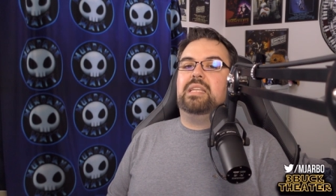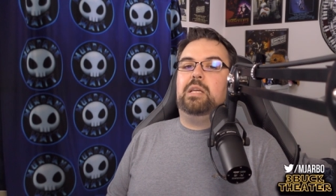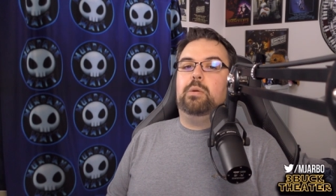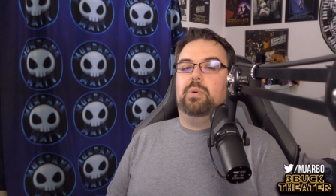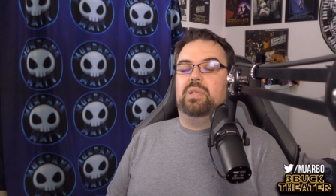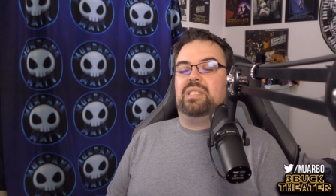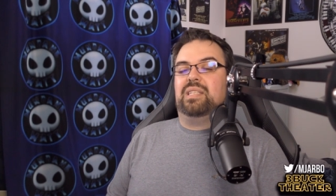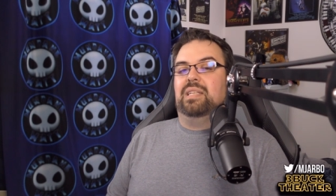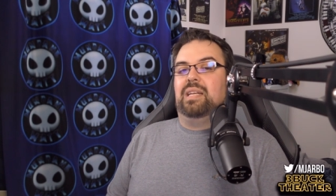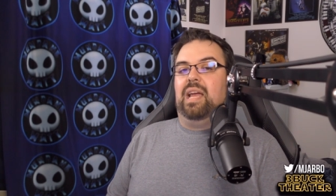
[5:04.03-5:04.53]
see
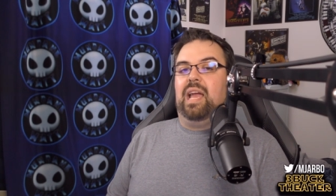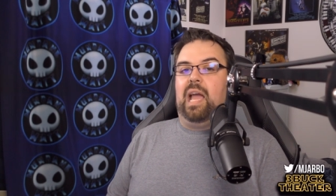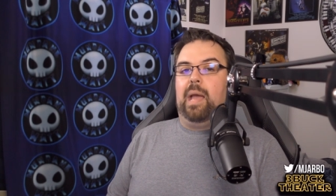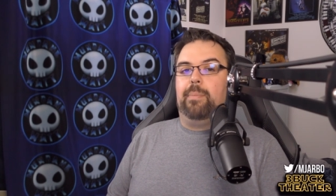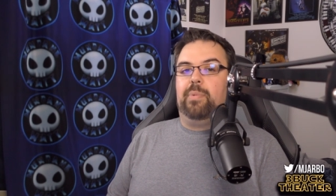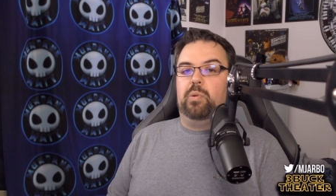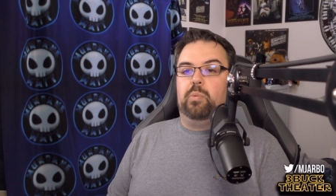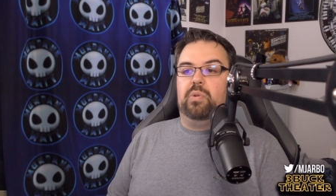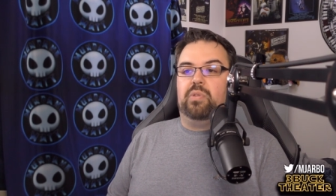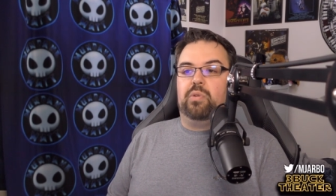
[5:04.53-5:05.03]
what's going to
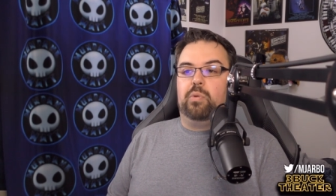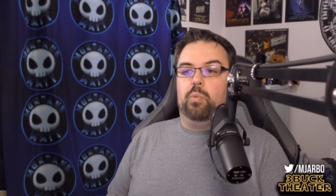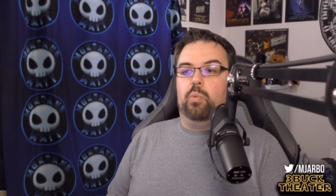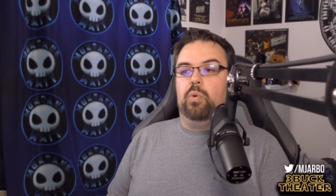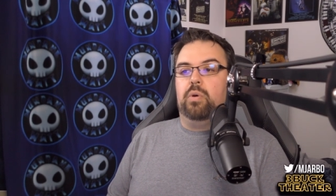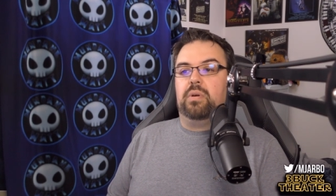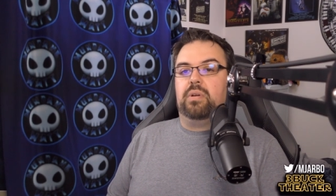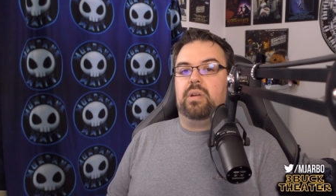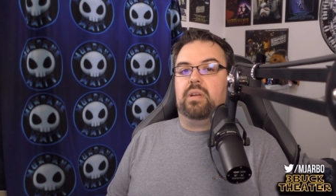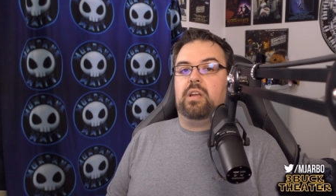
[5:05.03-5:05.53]
happen with their
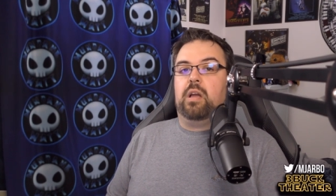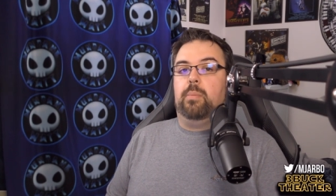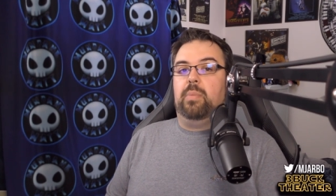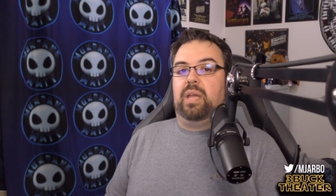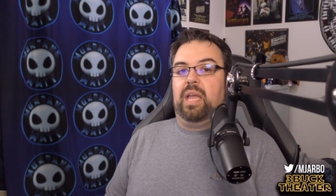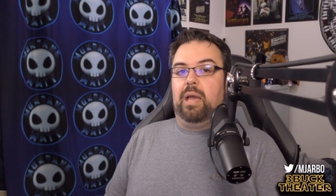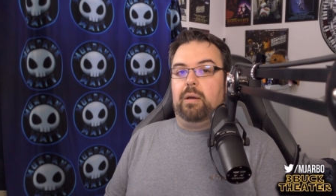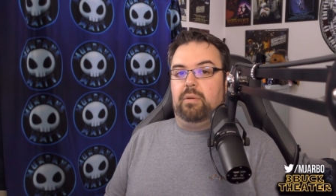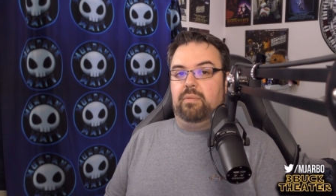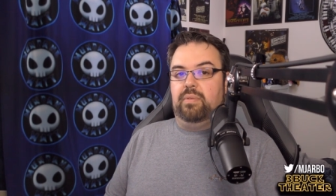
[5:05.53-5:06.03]
work
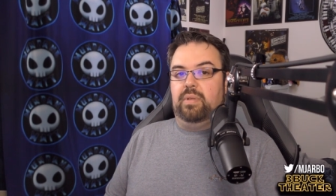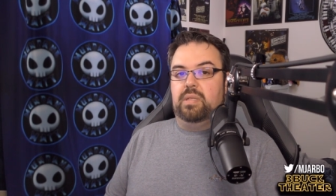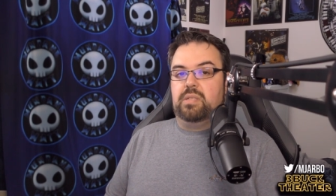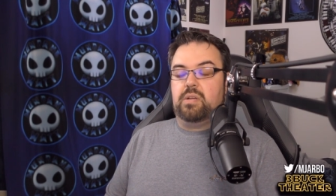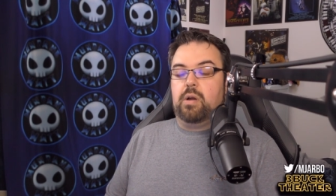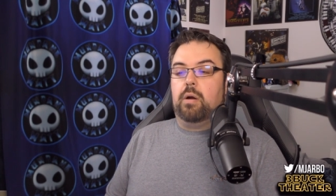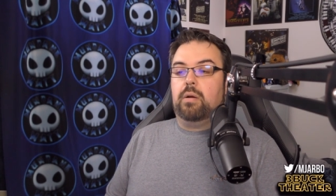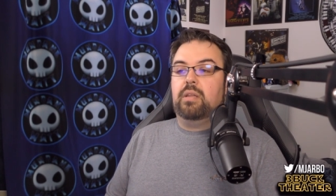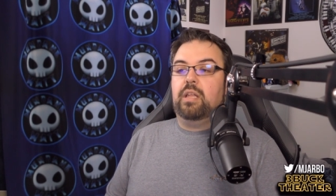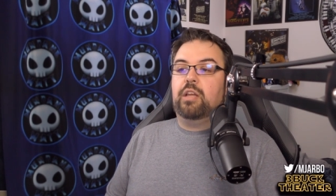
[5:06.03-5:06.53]
coming out of
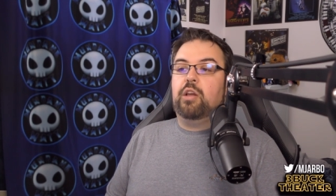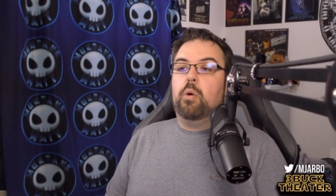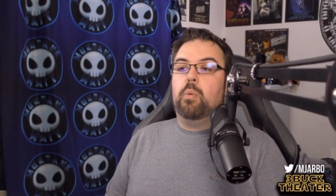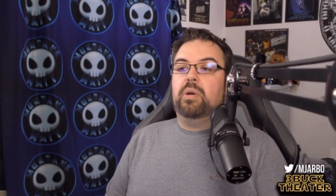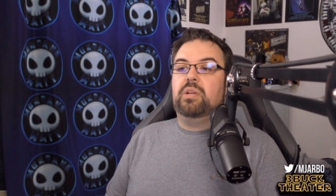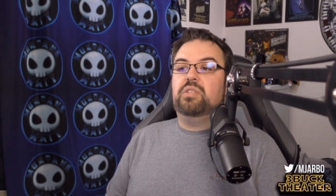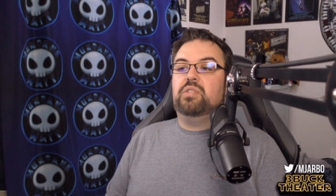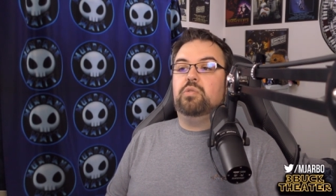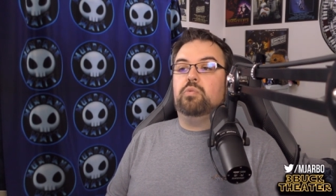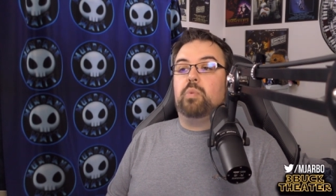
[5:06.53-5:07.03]
this. Are they
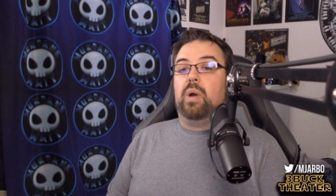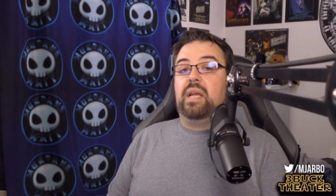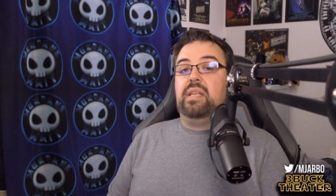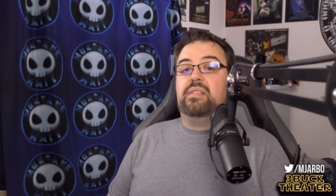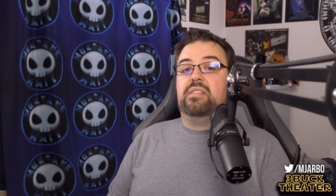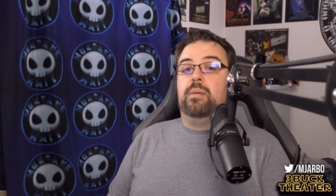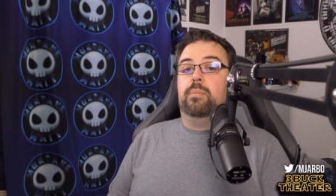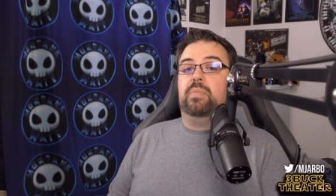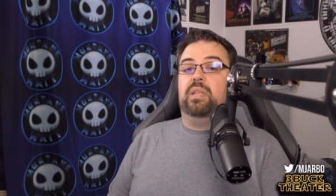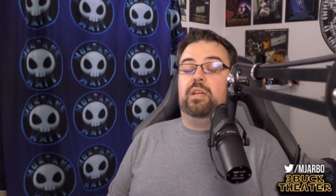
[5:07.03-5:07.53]
going to
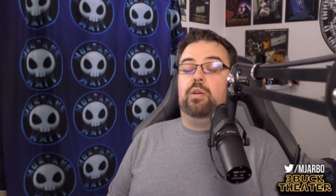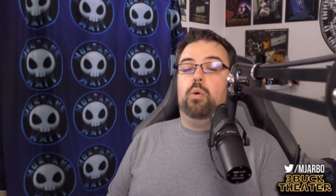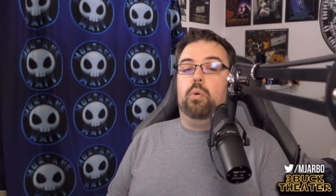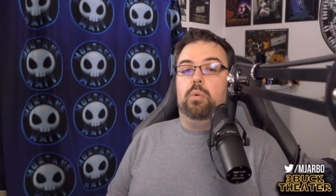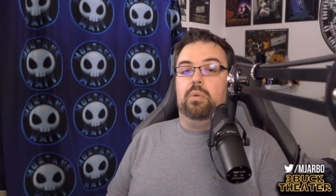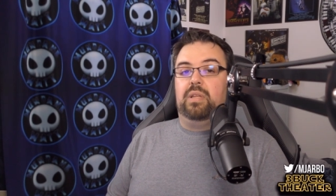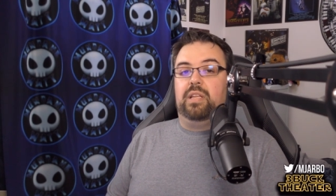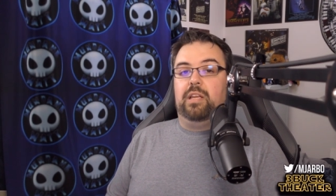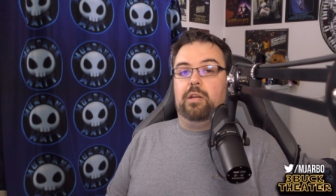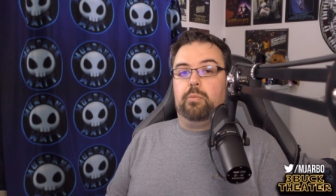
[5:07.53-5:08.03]
write something
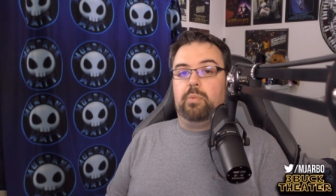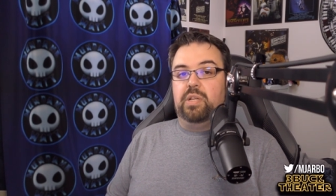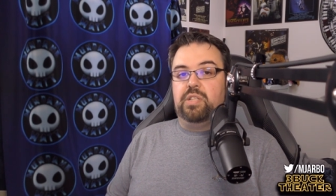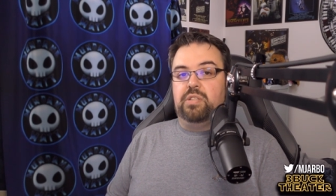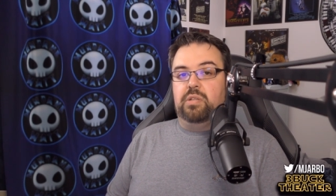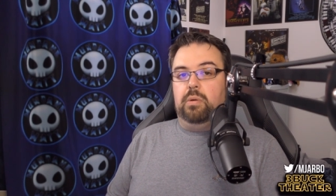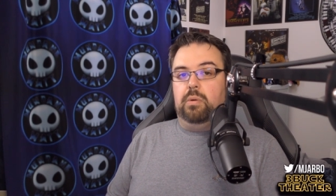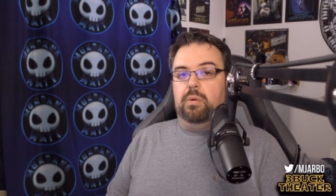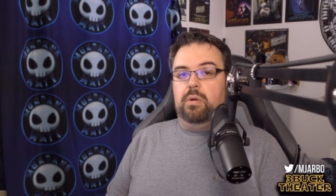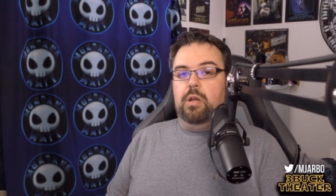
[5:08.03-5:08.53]
wholly
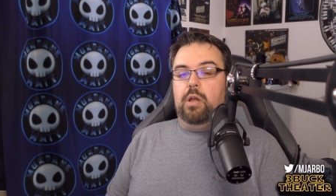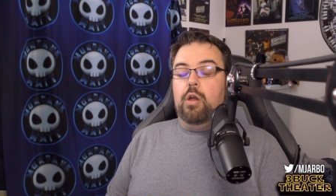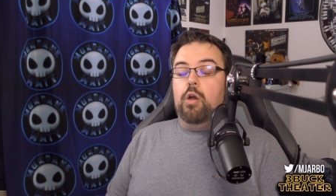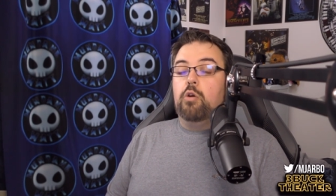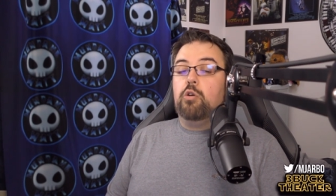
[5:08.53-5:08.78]
original?